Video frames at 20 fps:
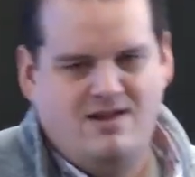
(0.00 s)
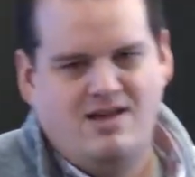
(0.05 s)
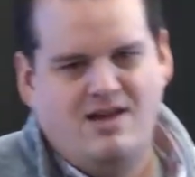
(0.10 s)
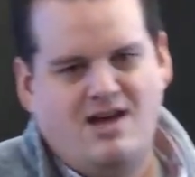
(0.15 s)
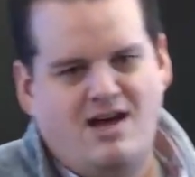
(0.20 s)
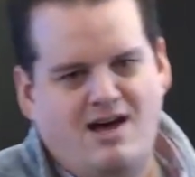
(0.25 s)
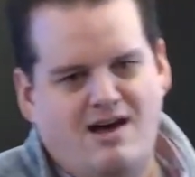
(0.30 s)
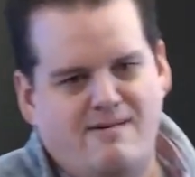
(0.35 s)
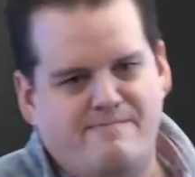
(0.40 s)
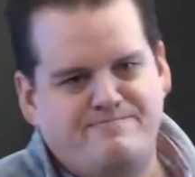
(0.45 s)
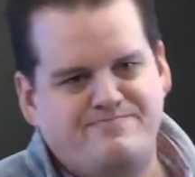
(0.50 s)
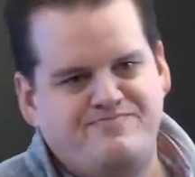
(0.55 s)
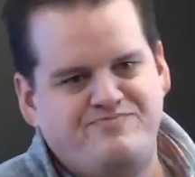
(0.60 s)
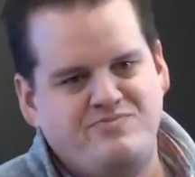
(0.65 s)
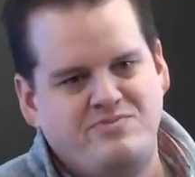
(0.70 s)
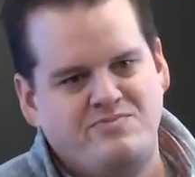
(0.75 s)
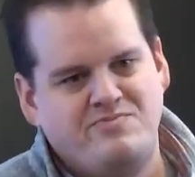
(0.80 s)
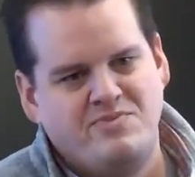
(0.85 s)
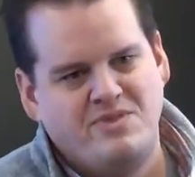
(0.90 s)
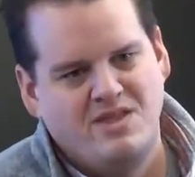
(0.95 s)
Um,
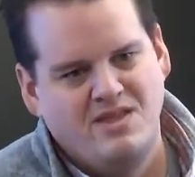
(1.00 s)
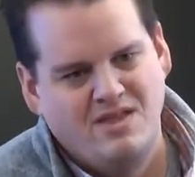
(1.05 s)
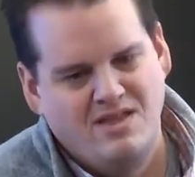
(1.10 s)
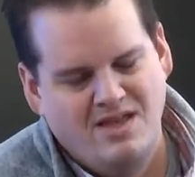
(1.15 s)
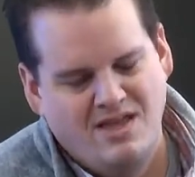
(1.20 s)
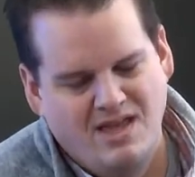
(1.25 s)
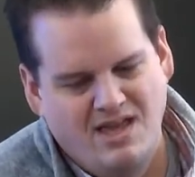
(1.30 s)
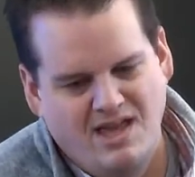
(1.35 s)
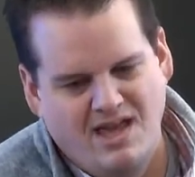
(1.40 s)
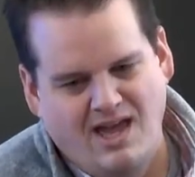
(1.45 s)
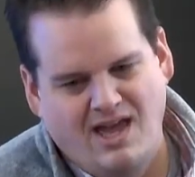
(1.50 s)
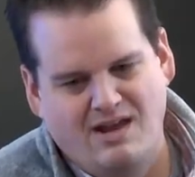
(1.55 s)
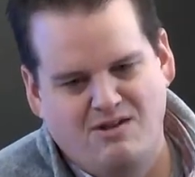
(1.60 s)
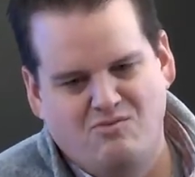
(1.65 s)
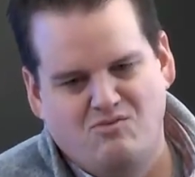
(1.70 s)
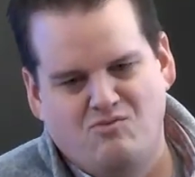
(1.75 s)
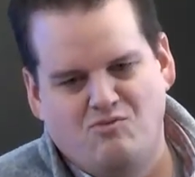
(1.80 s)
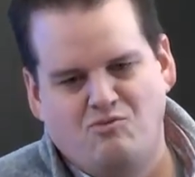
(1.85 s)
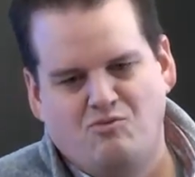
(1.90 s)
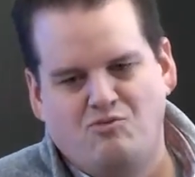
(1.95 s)

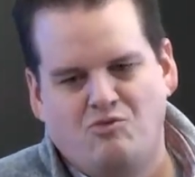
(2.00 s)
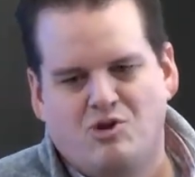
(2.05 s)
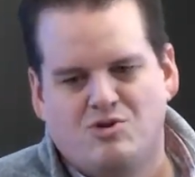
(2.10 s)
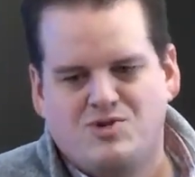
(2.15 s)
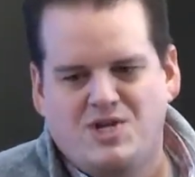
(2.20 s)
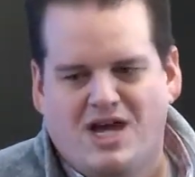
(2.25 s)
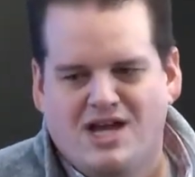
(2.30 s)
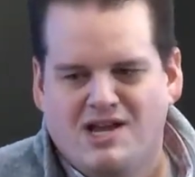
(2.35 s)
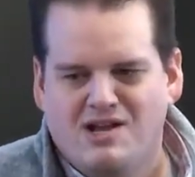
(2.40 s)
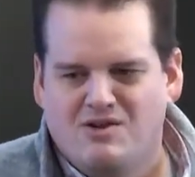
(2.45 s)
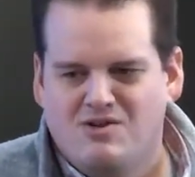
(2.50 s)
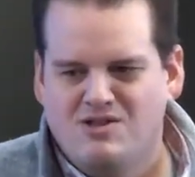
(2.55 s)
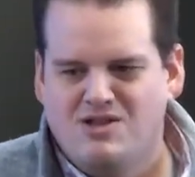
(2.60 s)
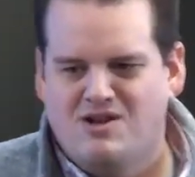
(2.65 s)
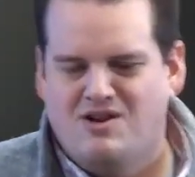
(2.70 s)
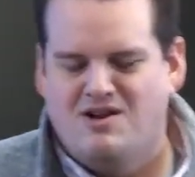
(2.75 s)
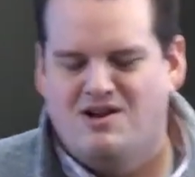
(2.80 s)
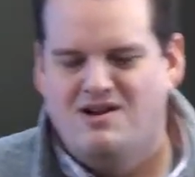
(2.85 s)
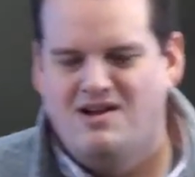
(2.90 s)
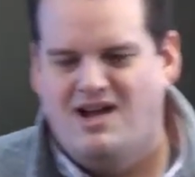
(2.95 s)
and we were talking
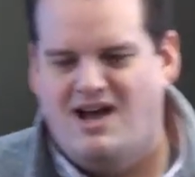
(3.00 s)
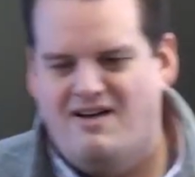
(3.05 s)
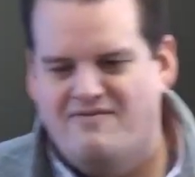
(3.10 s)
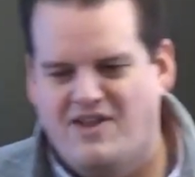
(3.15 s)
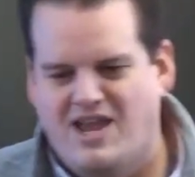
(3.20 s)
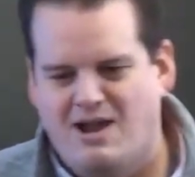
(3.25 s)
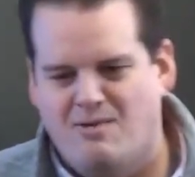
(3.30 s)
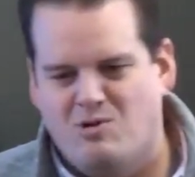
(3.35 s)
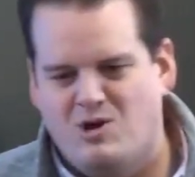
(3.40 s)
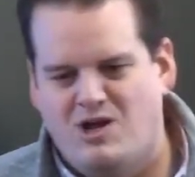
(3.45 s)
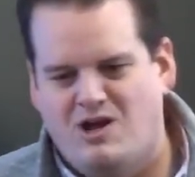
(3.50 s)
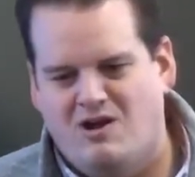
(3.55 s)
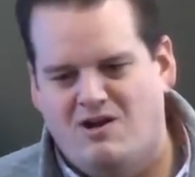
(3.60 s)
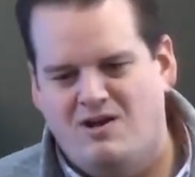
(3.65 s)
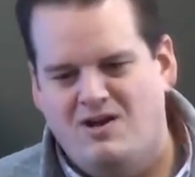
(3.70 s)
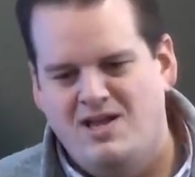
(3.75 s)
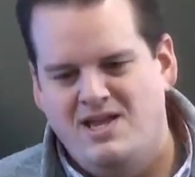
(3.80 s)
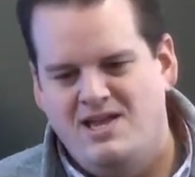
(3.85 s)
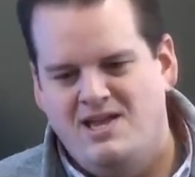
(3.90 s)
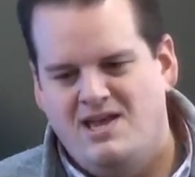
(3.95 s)
earlier off camera
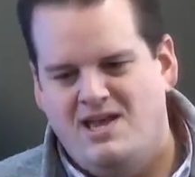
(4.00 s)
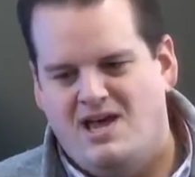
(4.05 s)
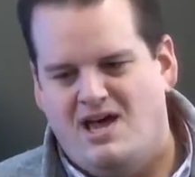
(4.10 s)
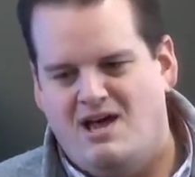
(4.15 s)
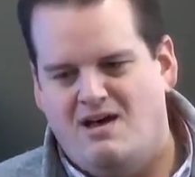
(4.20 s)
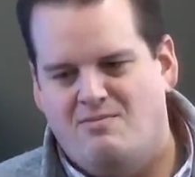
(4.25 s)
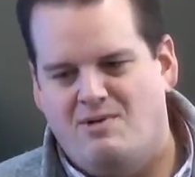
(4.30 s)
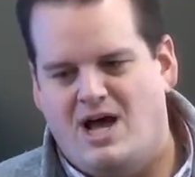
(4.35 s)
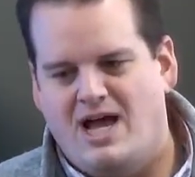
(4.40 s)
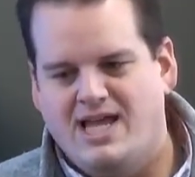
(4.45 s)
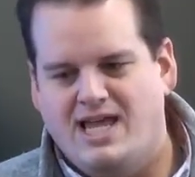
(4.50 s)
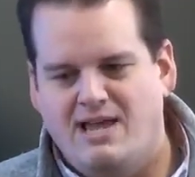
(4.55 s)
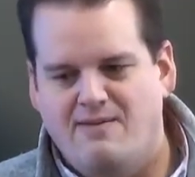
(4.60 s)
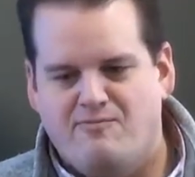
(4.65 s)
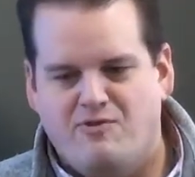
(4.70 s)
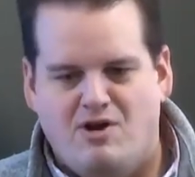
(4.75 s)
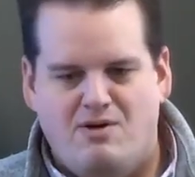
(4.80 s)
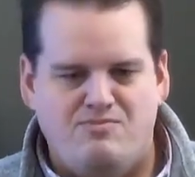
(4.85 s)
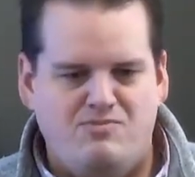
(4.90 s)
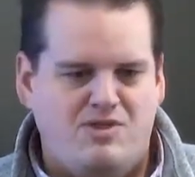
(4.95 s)
here, um, I came
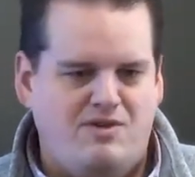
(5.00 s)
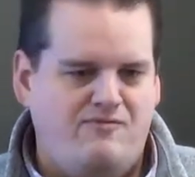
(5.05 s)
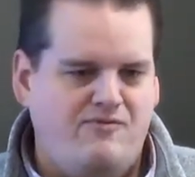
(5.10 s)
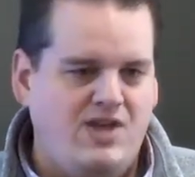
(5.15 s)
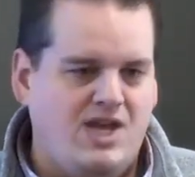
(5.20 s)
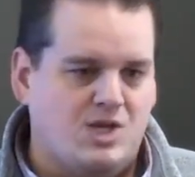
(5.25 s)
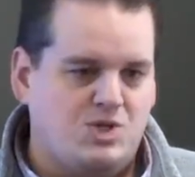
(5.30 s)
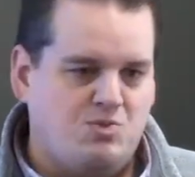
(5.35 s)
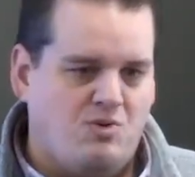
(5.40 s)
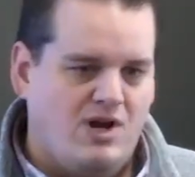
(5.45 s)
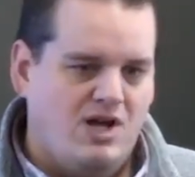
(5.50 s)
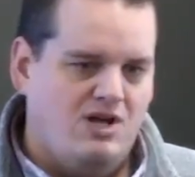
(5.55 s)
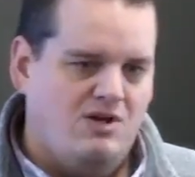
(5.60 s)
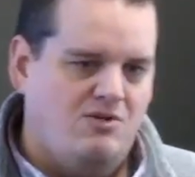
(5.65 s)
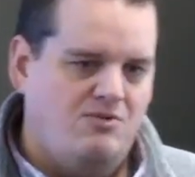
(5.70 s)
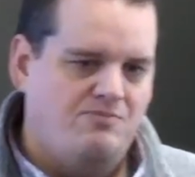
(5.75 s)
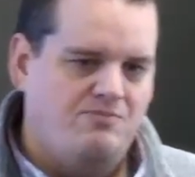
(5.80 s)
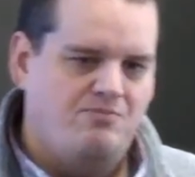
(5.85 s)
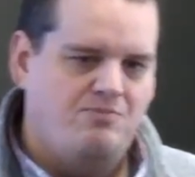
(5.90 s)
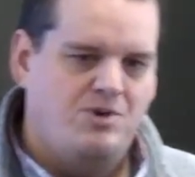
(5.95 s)
from the
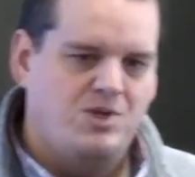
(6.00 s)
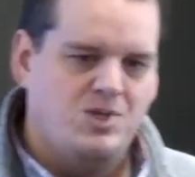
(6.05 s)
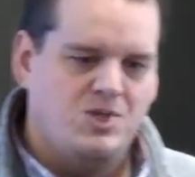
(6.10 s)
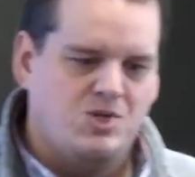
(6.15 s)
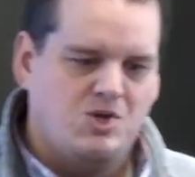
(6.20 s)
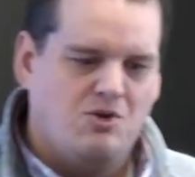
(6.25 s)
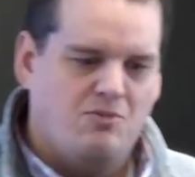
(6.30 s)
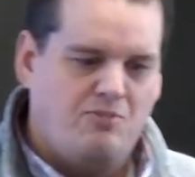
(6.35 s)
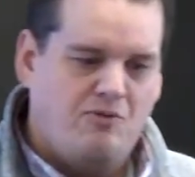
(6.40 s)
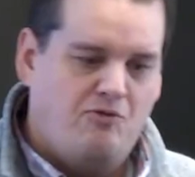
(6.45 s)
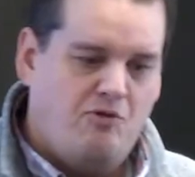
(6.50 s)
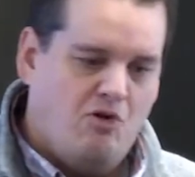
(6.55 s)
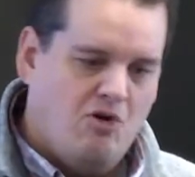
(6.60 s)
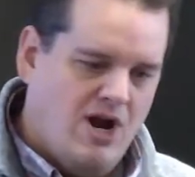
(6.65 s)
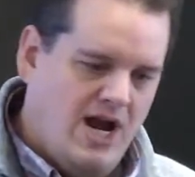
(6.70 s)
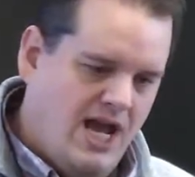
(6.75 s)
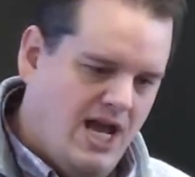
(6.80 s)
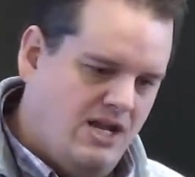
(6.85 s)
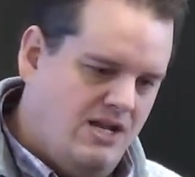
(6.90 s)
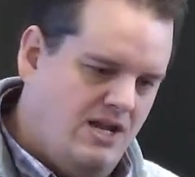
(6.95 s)
VxRail business group
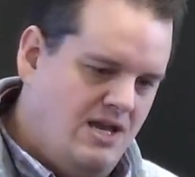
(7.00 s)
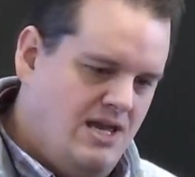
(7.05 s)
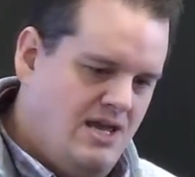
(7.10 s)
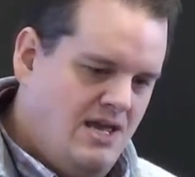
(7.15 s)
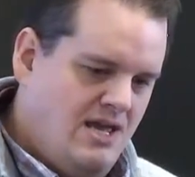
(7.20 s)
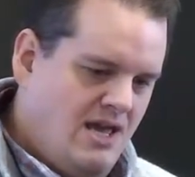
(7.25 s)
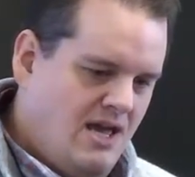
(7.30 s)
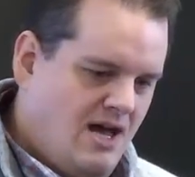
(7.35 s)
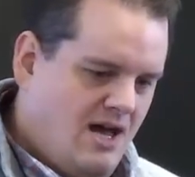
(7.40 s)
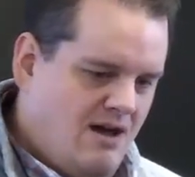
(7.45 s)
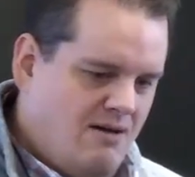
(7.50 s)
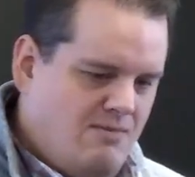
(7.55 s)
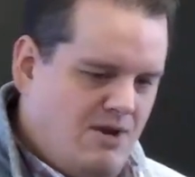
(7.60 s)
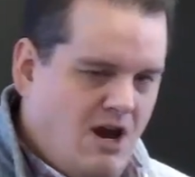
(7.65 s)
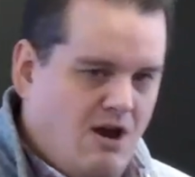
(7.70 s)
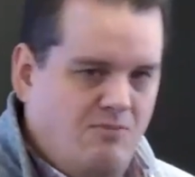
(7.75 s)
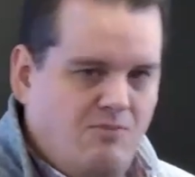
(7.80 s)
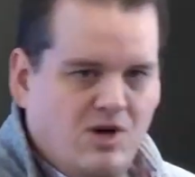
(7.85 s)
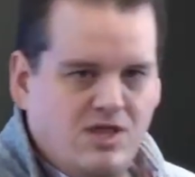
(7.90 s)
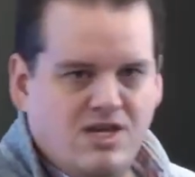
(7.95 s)
beforehand. Um,
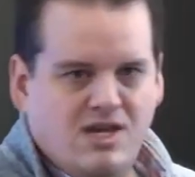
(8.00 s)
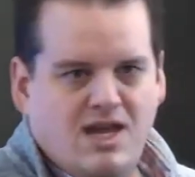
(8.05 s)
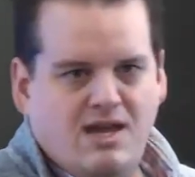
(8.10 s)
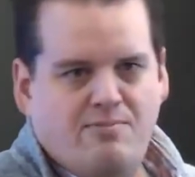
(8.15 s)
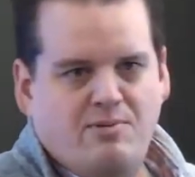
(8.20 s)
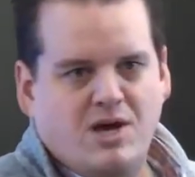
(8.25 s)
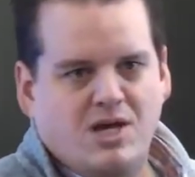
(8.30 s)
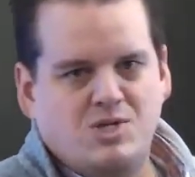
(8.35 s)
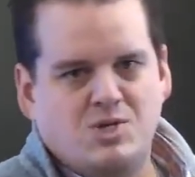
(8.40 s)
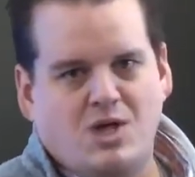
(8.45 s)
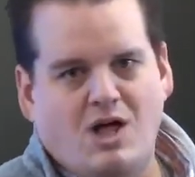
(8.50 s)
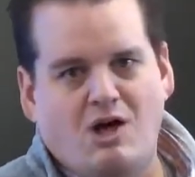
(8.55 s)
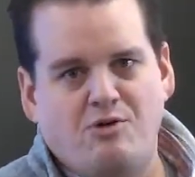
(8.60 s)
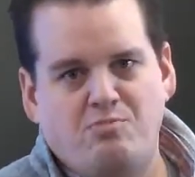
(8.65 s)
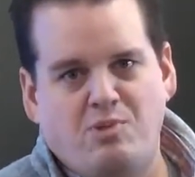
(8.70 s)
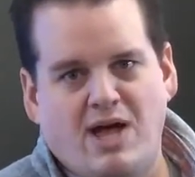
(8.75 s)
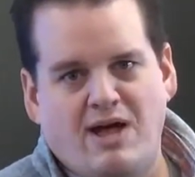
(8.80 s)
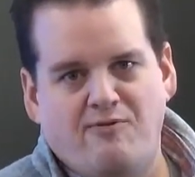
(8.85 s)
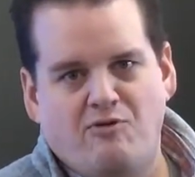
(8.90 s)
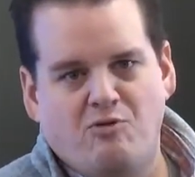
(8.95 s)
now I'm on the Apex Cloud
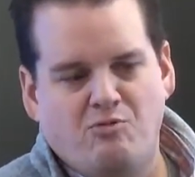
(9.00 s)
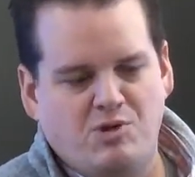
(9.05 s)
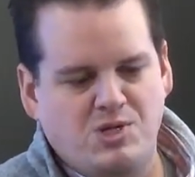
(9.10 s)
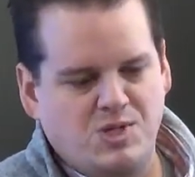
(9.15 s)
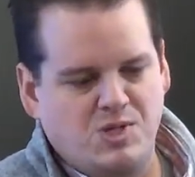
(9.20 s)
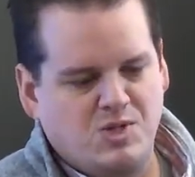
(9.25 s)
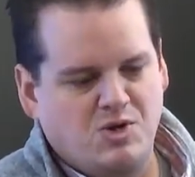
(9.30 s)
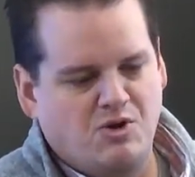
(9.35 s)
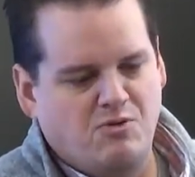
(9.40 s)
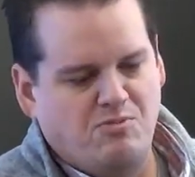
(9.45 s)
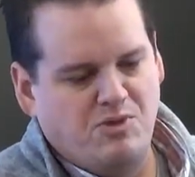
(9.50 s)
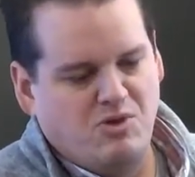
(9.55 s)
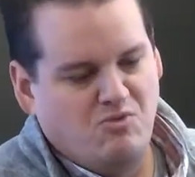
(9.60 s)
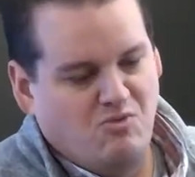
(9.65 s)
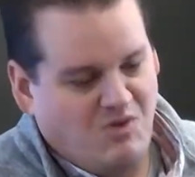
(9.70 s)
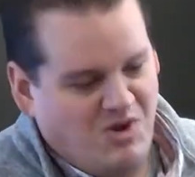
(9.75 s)
Platform business group, and the